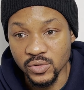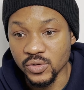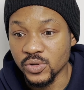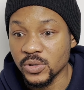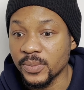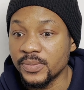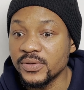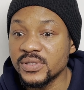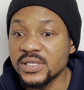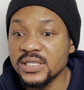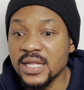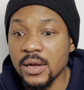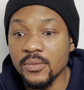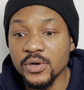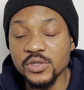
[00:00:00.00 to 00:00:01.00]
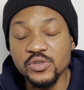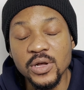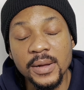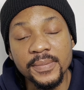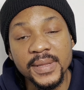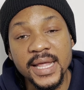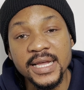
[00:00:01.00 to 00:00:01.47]
So supposing I want
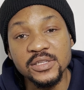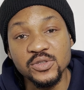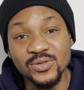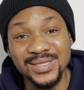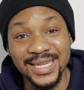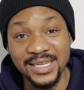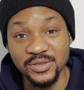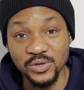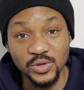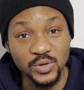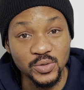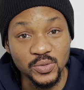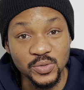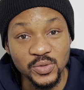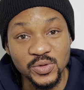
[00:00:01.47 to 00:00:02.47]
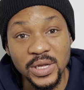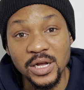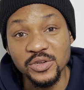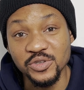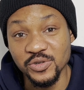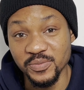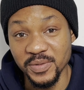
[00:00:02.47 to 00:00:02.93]
to apply to 10 schools,
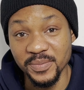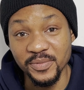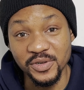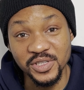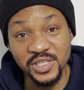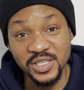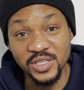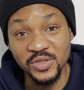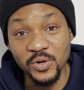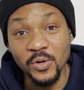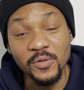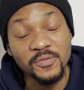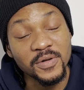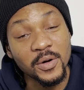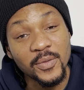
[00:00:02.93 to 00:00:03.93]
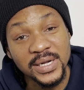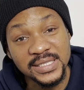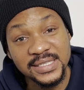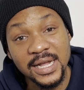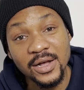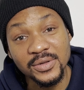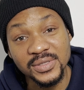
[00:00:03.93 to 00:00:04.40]
I should be budgeting over
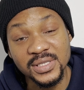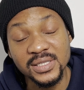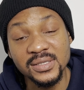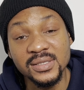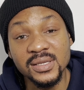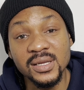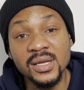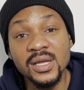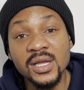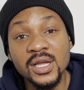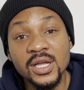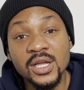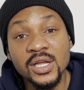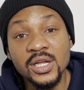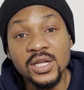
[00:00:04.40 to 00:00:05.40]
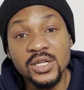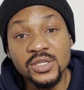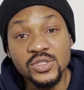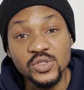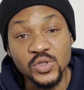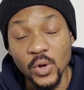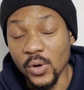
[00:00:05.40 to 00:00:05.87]

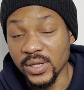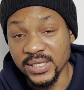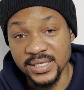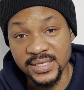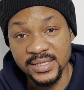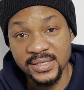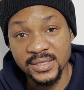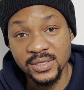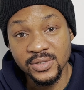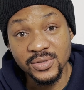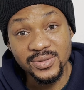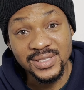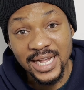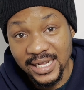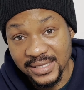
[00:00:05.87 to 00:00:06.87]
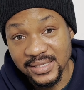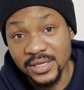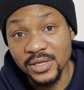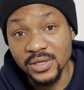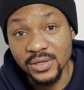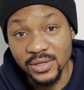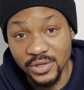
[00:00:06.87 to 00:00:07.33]
$1,000. That's
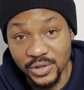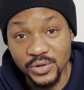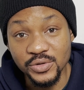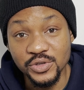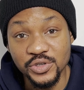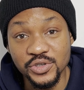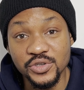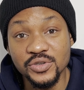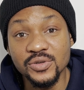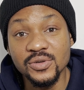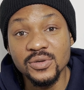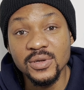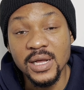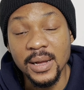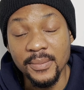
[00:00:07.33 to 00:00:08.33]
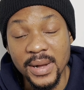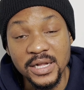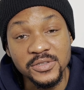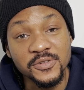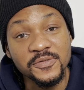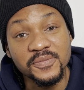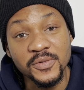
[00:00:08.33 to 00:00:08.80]
huge
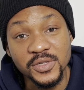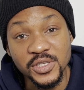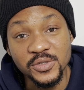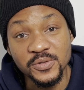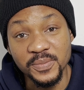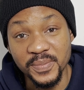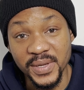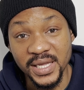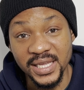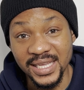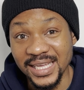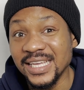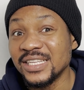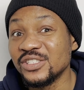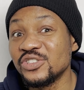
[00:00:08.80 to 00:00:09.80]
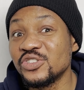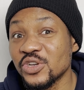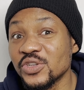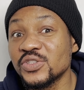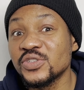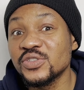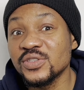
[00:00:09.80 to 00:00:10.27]
amount of money to pay in
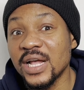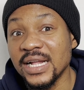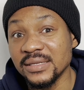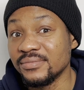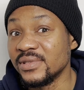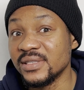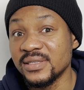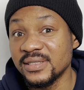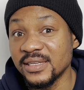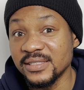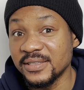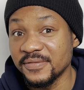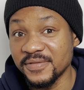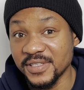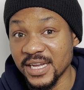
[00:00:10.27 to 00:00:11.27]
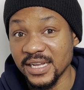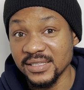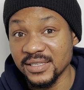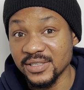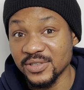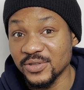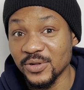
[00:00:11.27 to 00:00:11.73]
just administrative
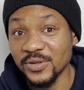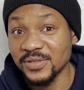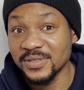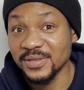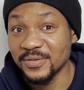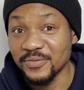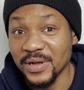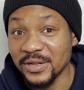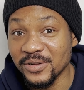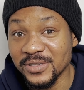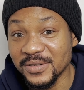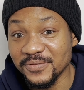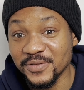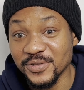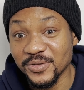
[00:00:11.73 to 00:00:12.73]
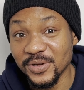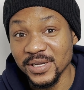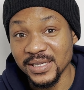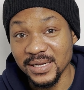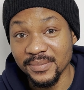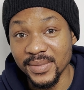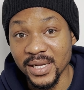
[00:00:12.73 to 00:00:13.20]
charges. We're not even
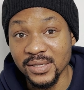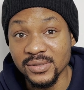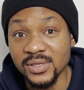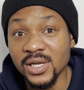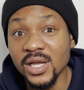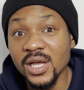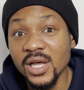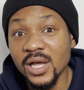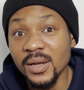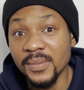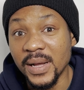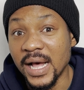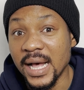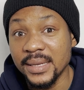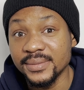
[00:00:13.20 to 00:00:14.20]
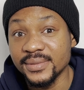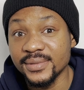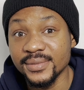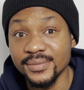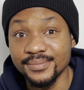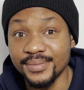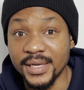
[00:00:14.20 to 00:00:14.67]
talking about
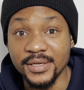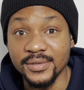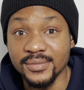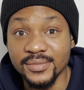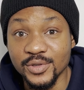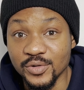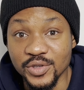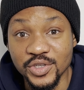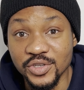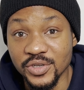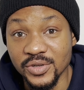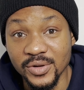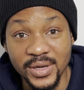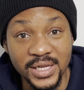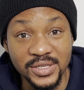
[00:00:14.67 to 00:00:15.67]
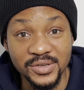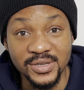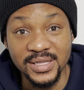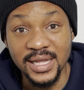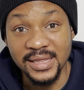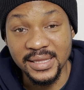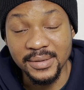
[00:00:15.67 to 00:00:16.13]
perhaps paying tuition or any
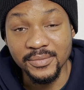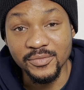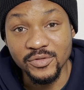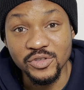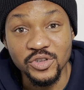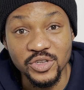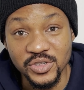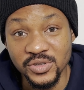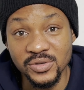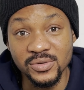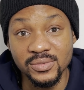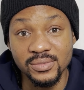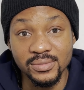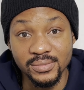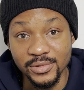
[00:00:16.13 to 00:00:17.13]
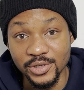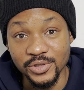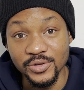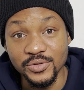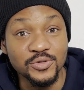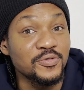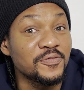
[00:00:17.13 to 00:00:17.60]
other thing. Just
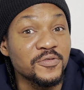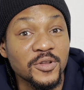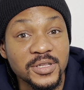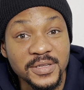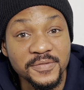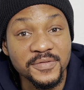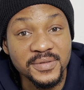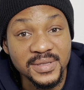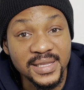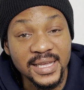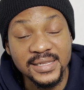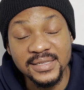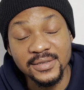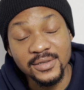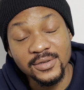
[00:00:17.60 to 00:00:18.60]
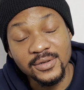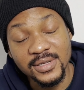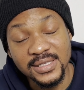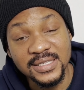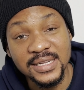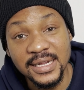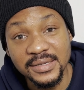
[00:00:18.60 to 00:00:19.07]
you've not even
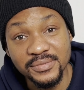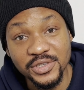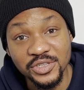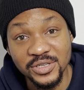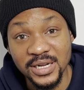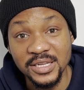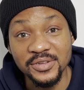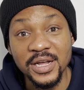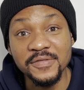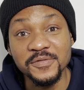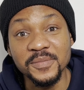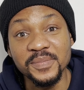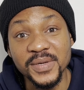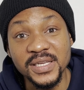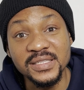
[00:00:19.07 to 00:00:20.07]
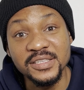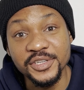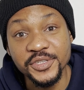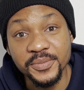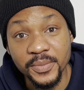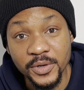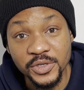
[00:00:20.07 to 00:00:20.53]
gotten admission and you have to pay
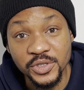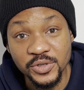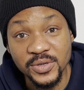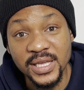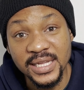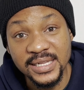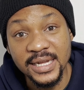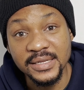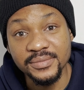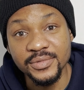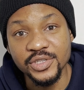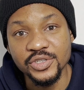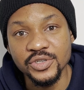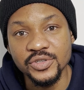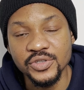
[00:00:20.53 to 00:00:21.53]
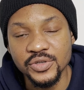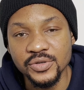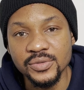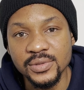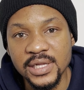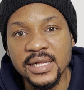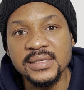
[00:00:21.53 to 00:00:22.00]
this much to get admission.
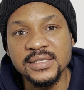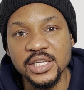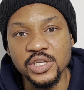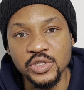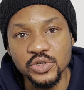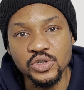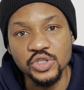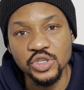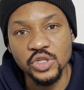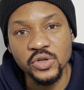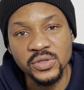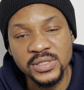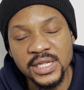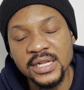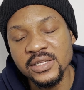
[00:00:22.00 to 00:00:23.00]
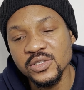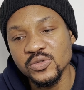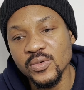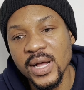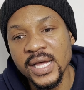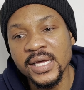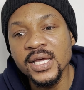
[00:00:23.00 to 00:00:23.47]
So that's a huge load. That
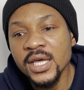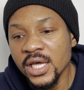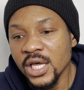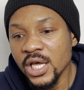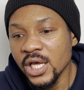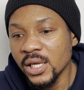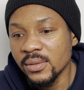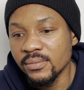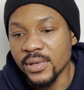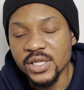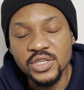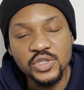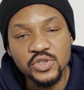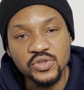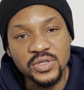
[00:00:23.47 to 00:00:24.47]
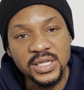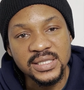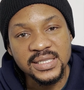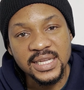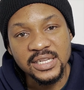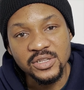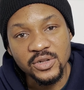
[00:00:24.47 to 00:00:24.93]
is why many
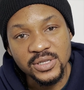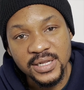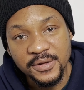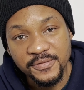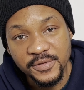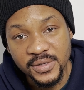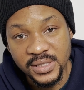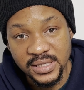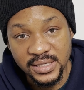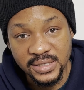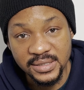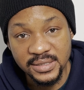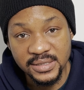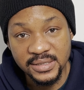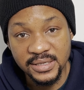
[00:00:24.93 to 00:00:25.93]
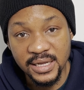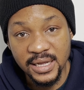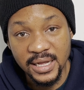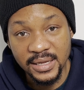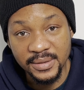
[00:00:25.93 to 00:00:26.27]
students cannot afford this